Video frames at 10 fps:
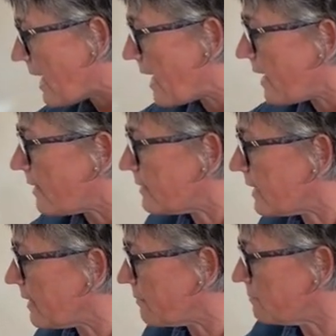and
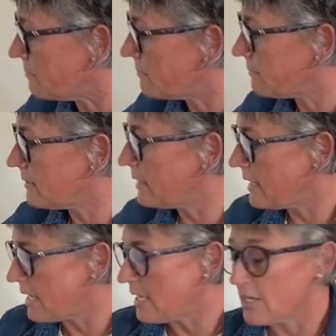
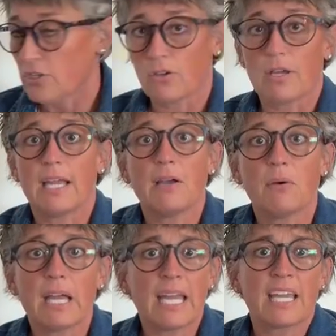
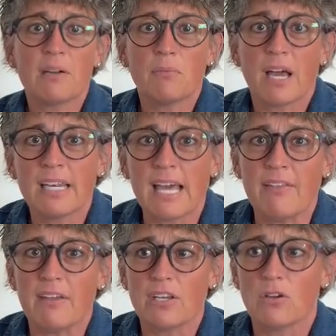it can run,
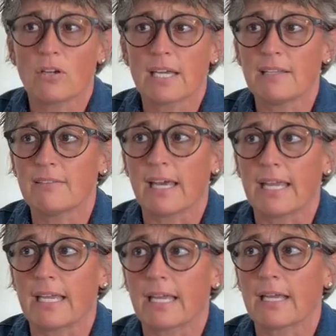and then you can,
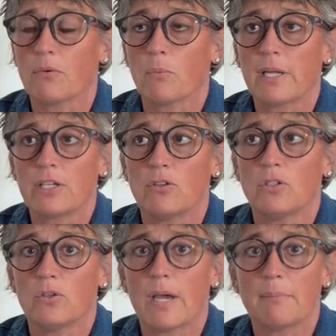like, when you
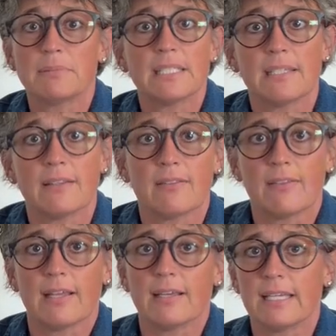do empty
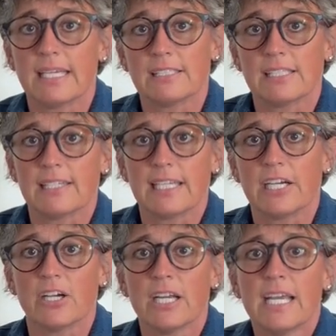into
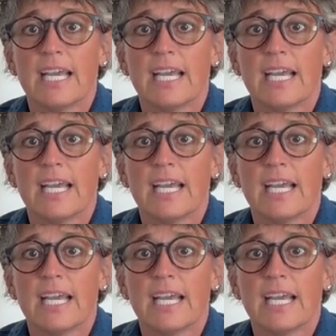here,